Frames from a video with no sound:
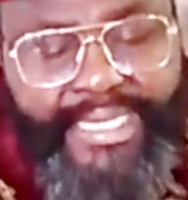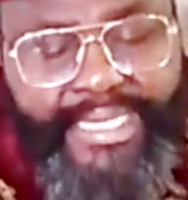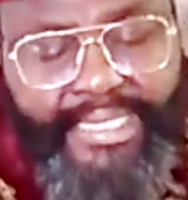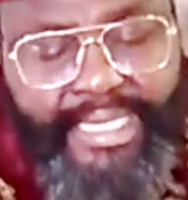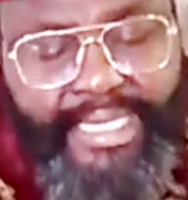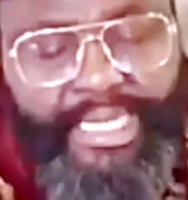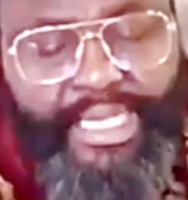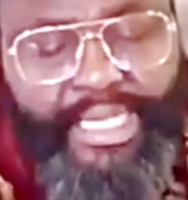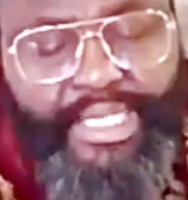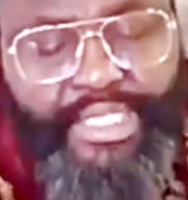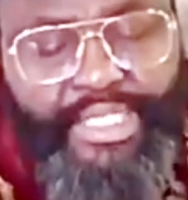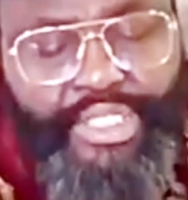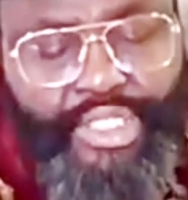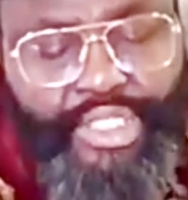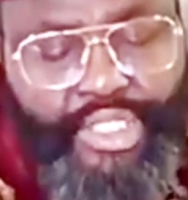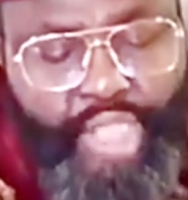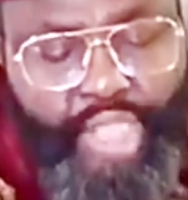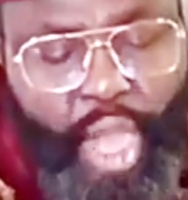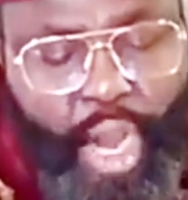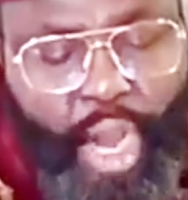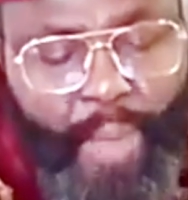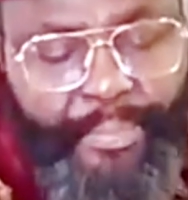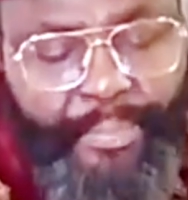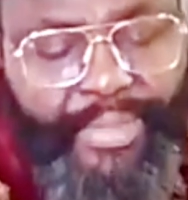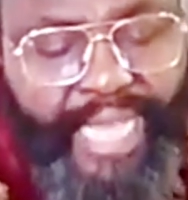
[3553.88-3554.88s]

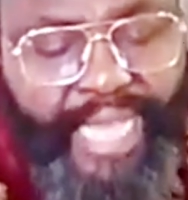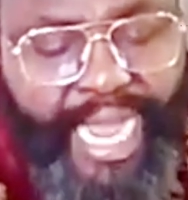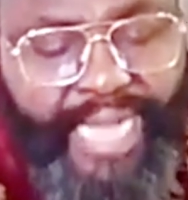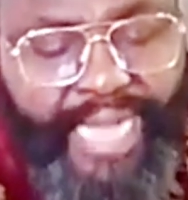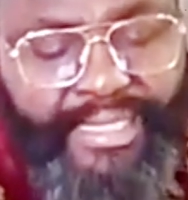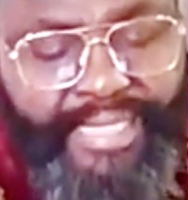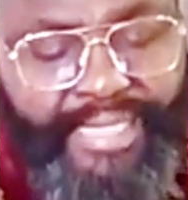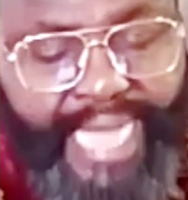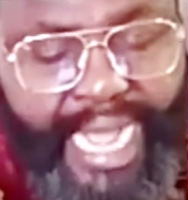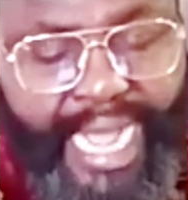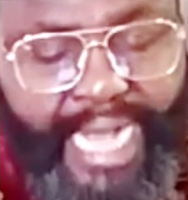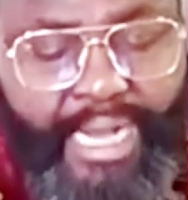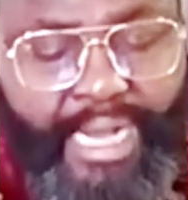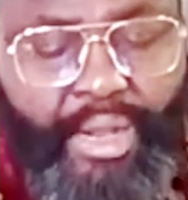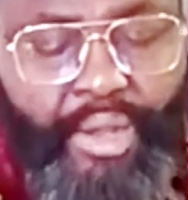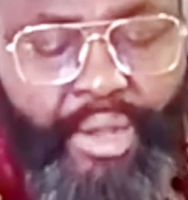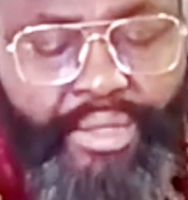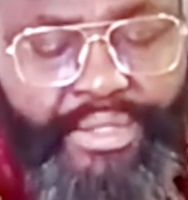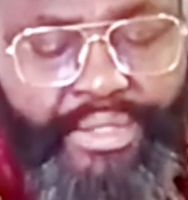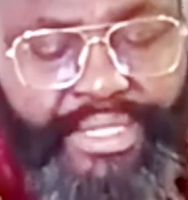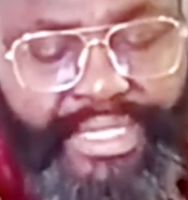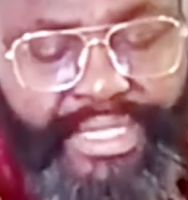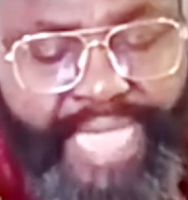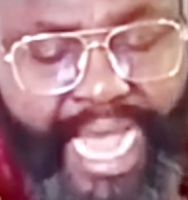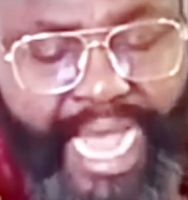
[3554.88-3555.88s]
stop the attack on
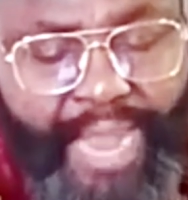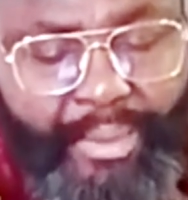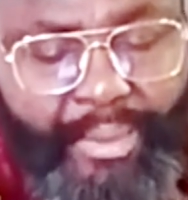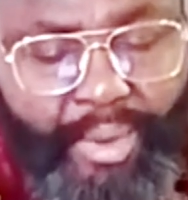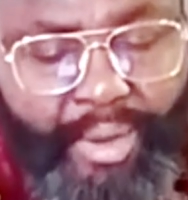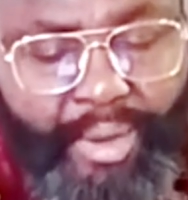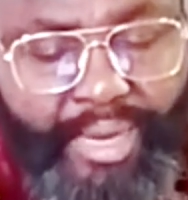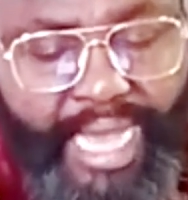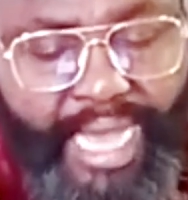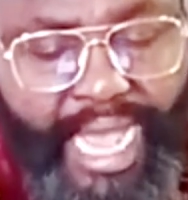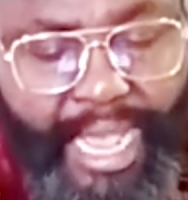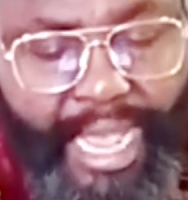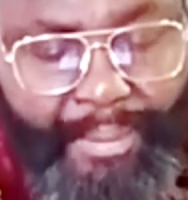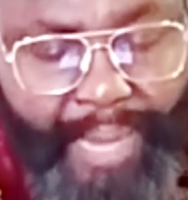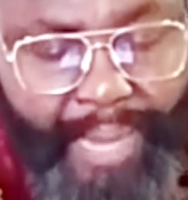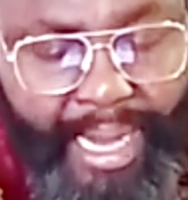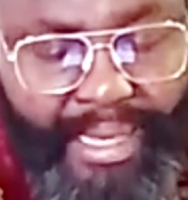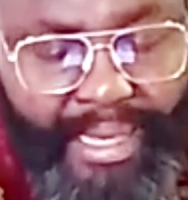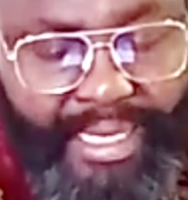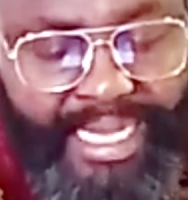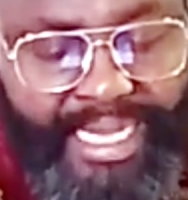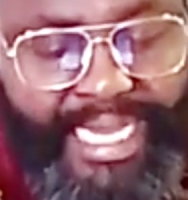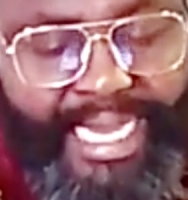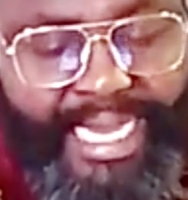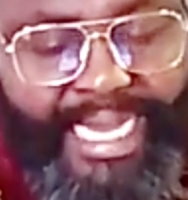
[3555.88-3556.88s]
Simon Ekpa.
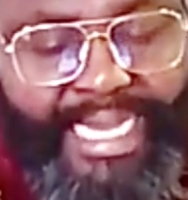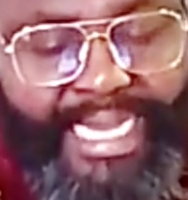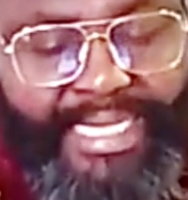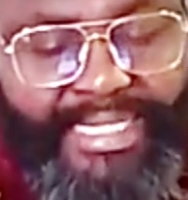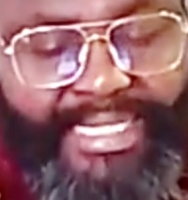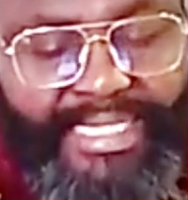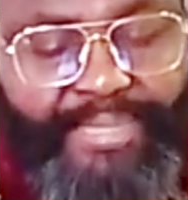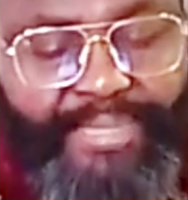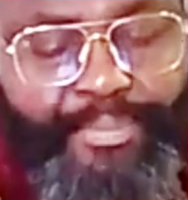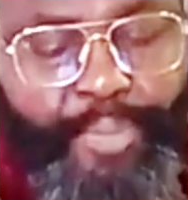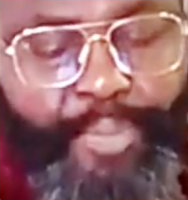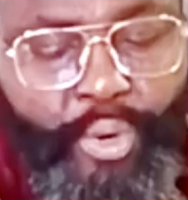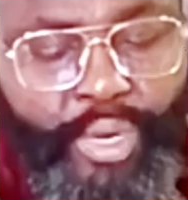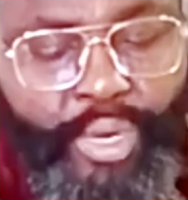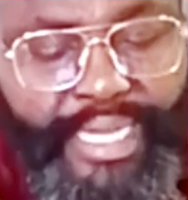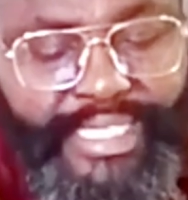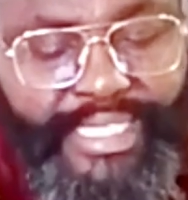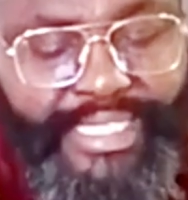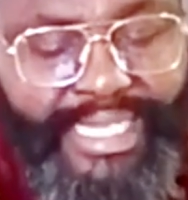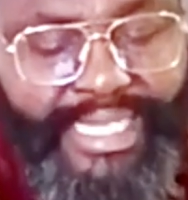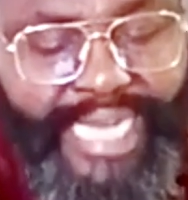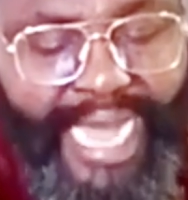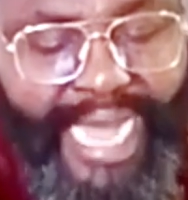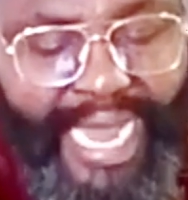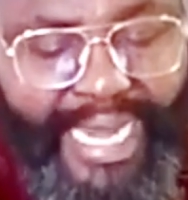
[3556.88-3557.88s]
It's
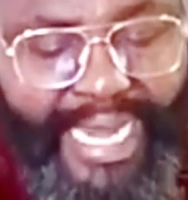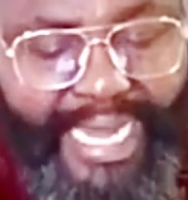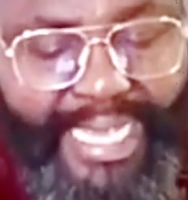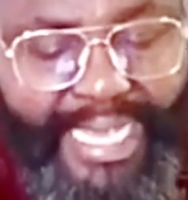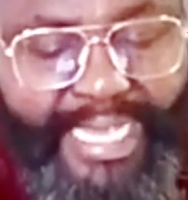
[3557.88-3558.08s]
politically